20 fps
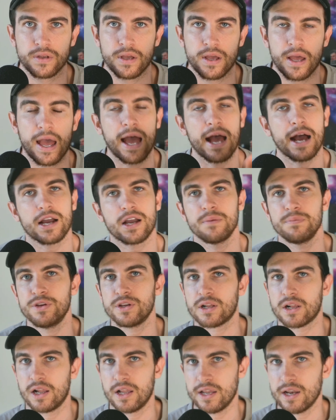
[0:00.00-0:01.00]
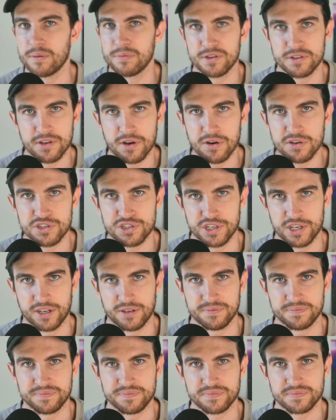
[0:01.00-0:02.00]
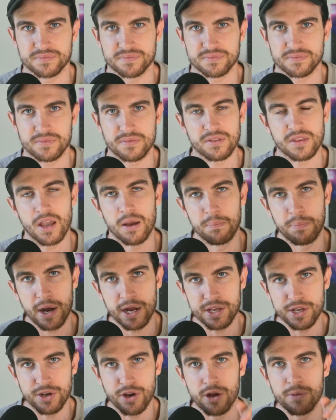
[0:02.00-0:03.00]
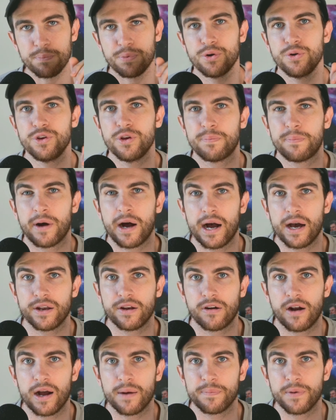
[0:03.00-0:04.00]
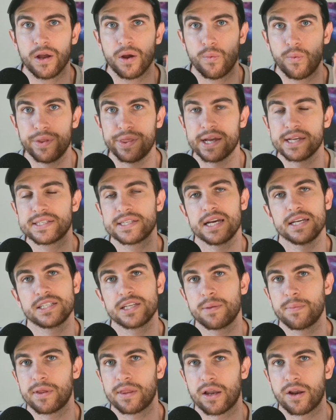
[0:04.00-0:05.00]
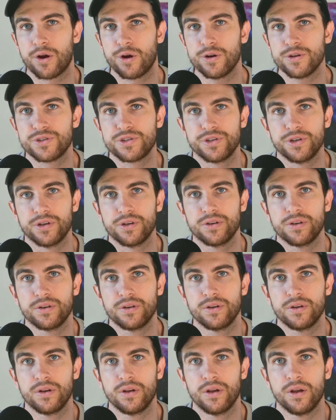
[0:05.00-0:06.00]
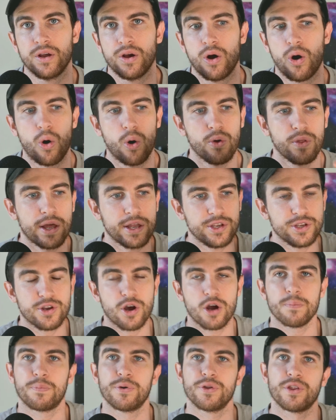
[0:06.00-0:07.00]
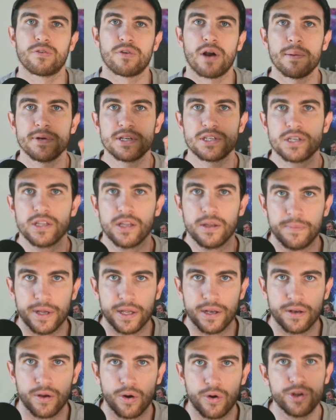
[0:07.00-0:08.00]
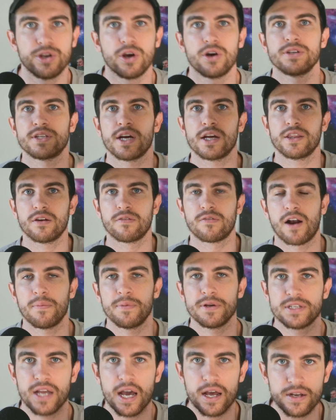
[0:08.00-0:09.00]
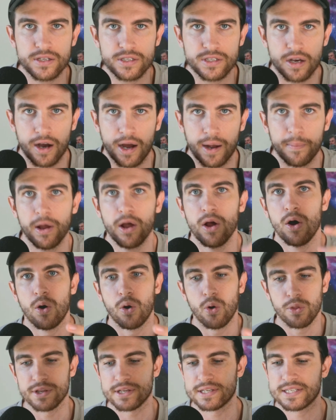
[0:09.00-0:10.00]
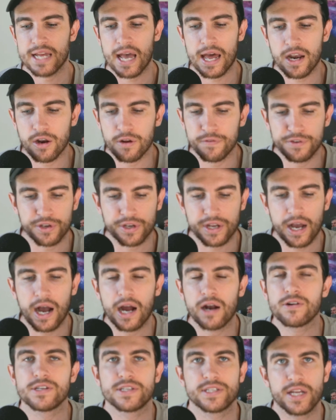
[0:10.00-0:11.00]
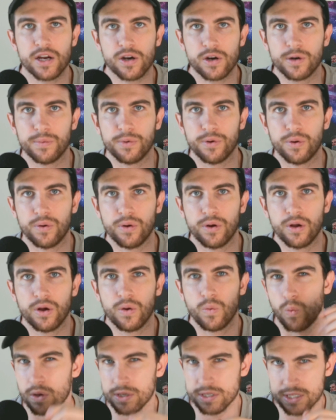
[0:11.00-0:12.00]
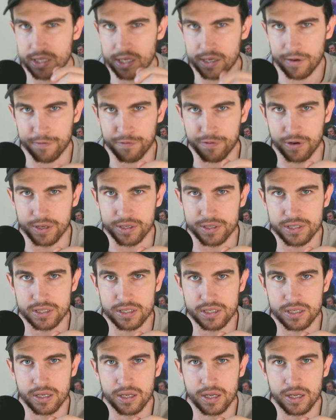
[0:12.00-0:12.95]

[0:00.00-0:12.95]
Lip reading: How come you'd clean up the dog shit, but you don't pull your partner up when they say something that hurts you? Or that you don't put the rubbish in the bin, or you don't take the rubbish out in time, or the standard of your car is terrible? What's the difference?